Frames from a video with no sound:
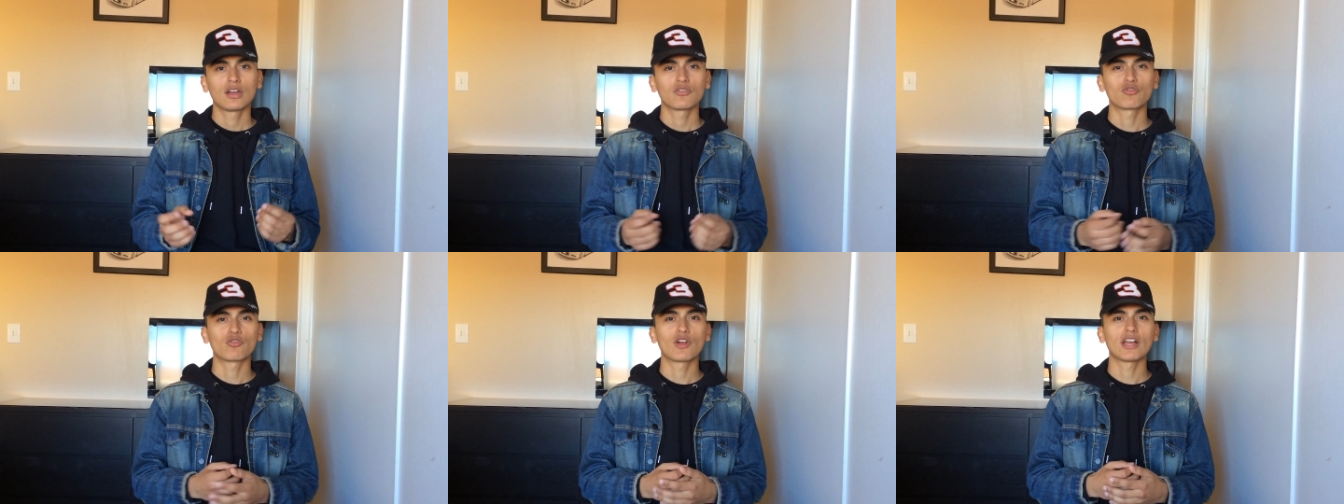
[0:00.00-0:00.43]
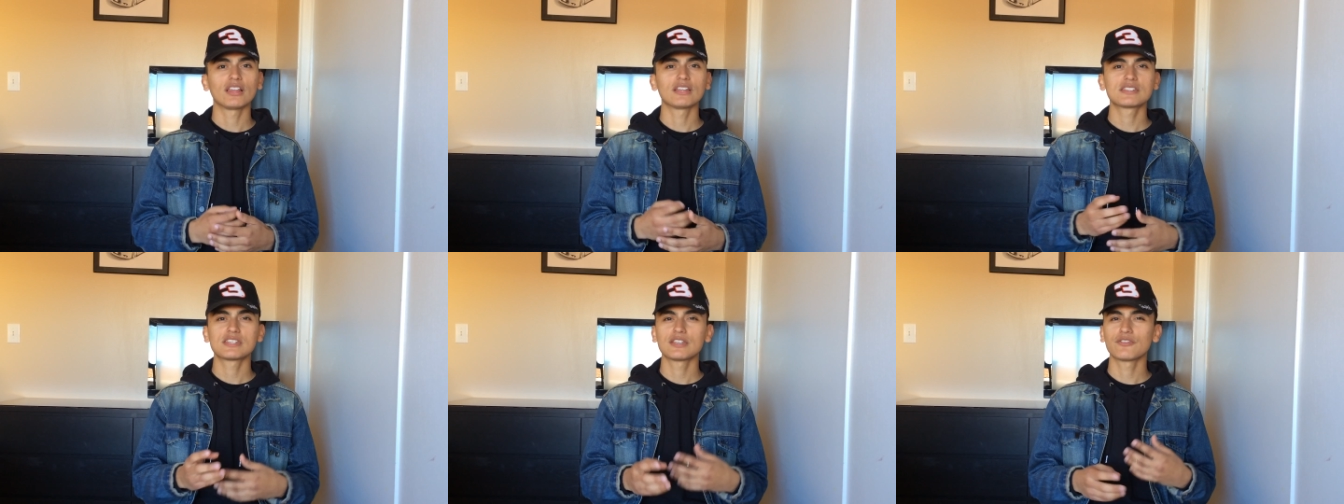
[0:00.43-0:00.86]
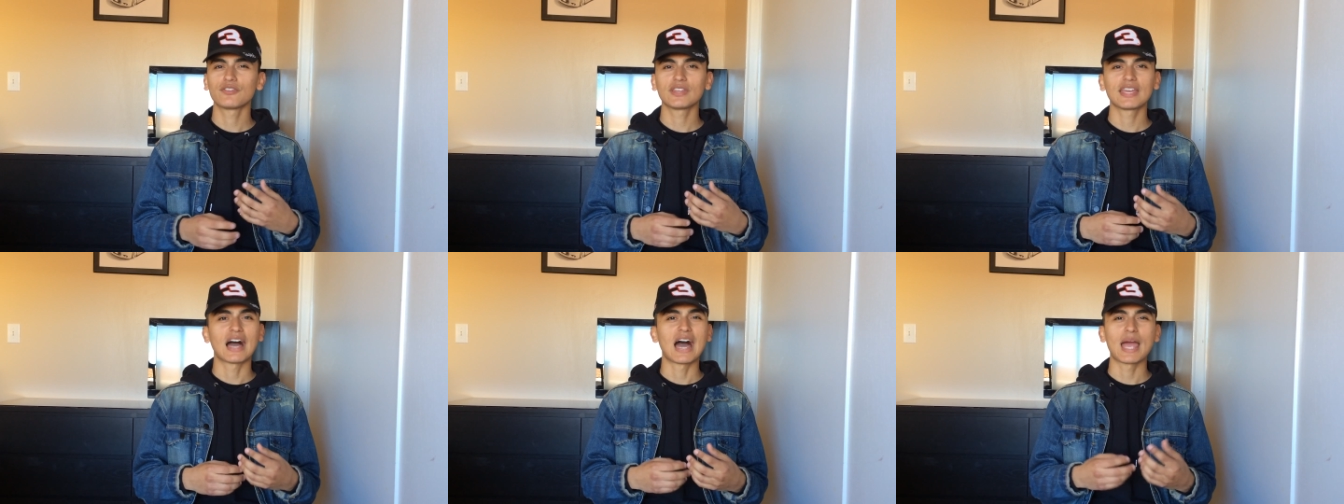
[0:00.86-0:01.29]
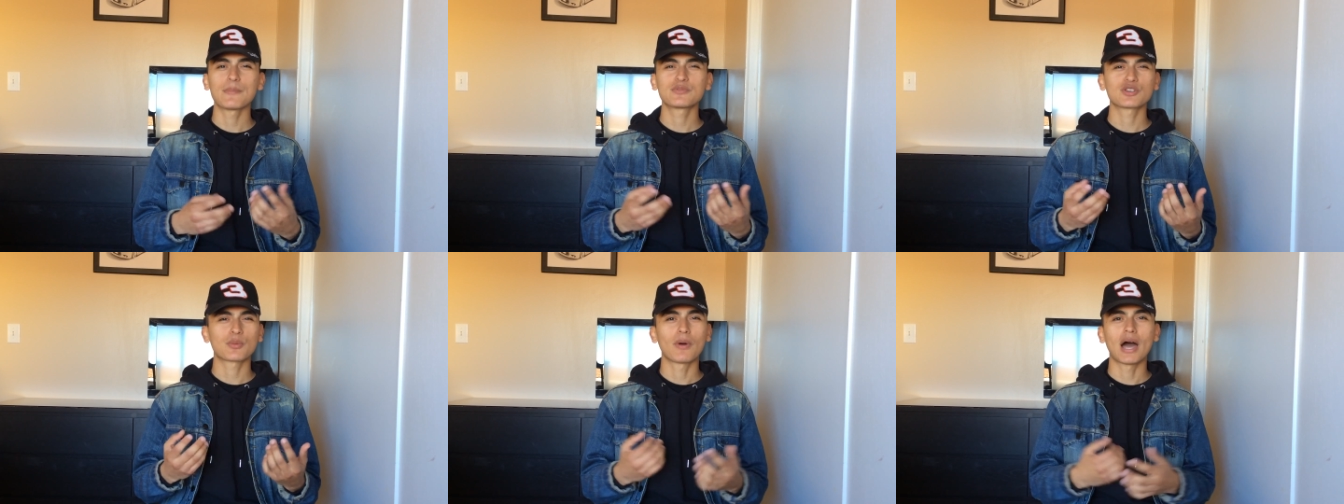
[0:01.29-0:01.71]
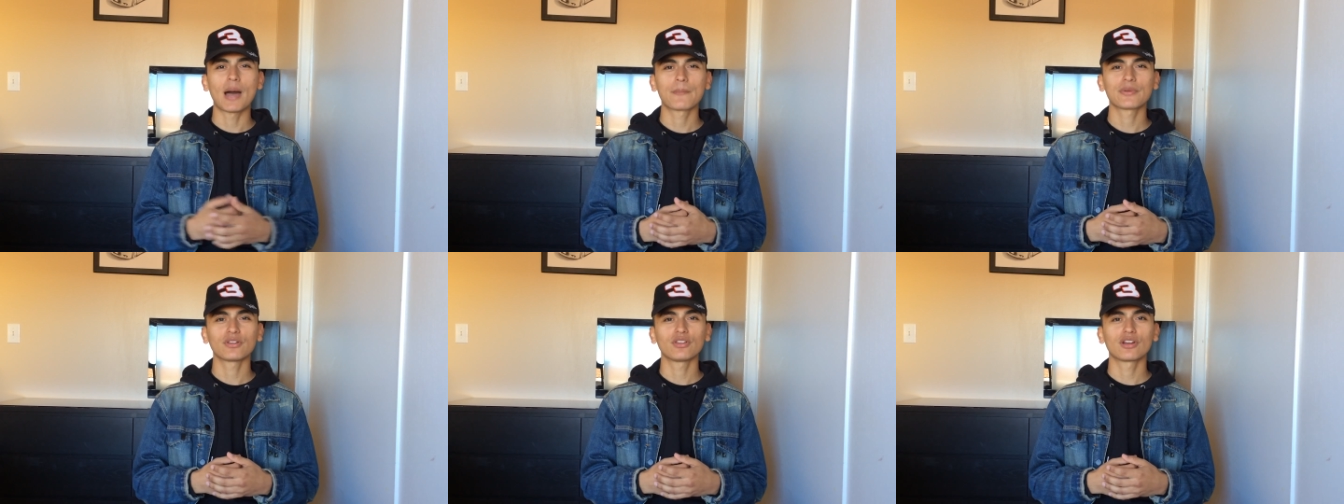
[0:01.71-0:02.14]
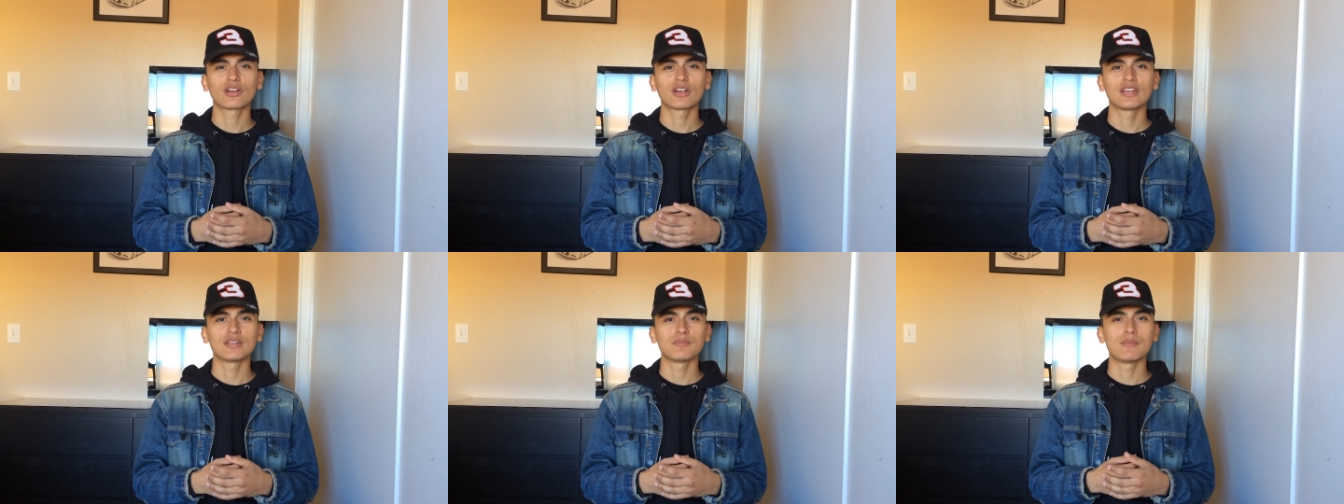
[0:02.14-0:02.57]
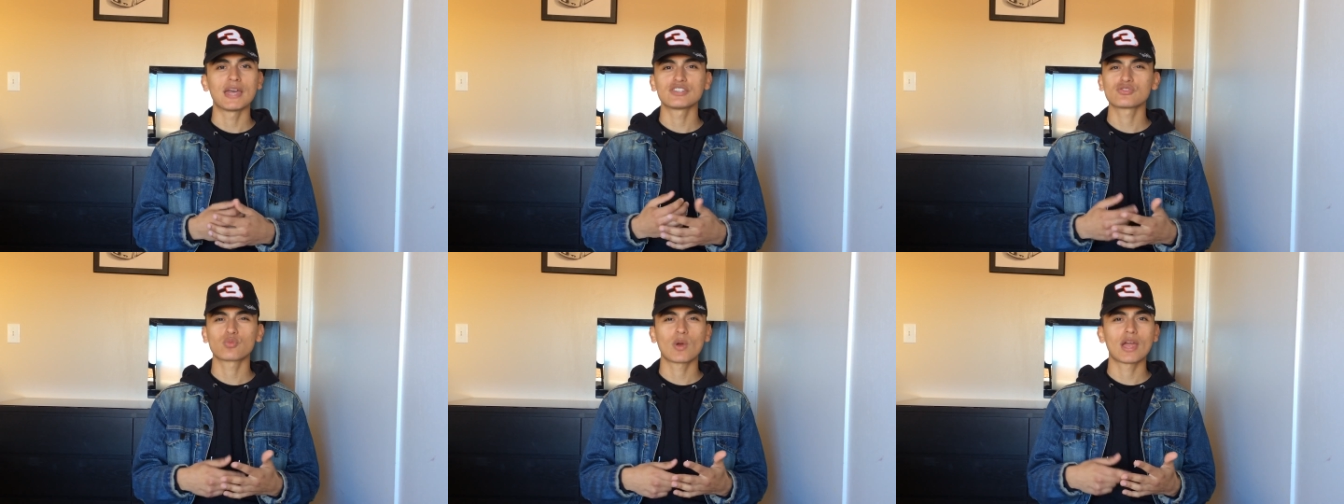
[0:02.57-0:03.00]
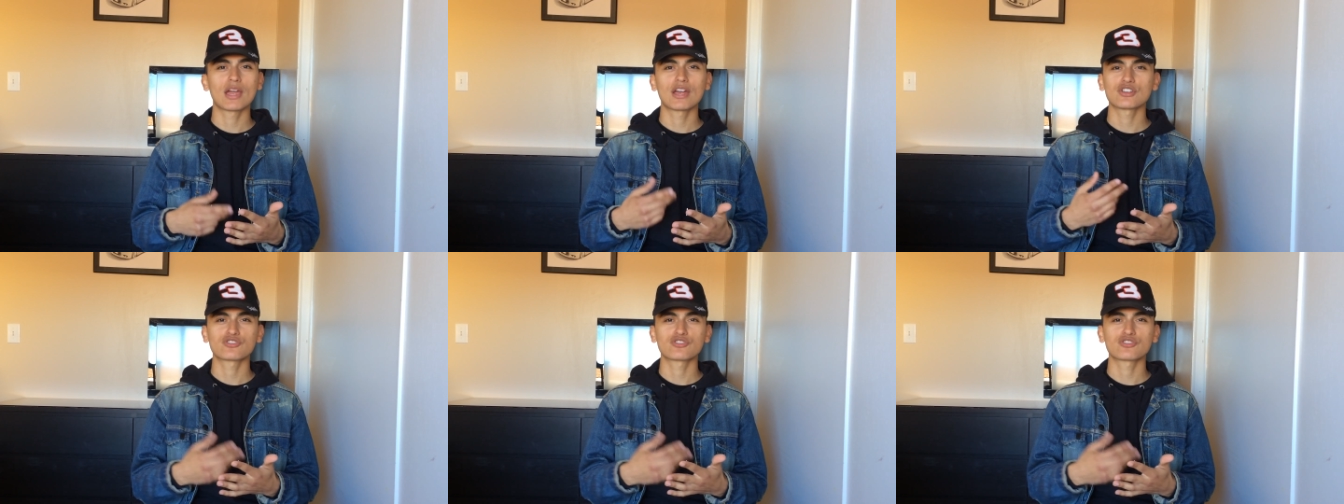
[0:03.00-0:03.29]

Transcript: relatively hyped or popular in menswear,